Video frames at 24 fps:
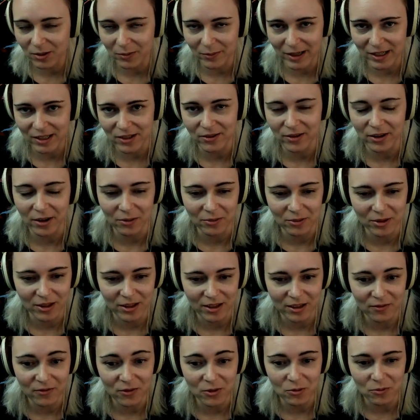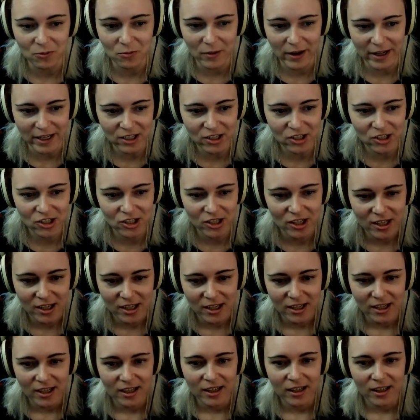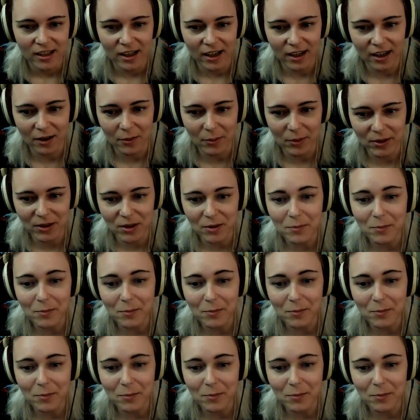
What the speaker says: mess around with it if you wish. But the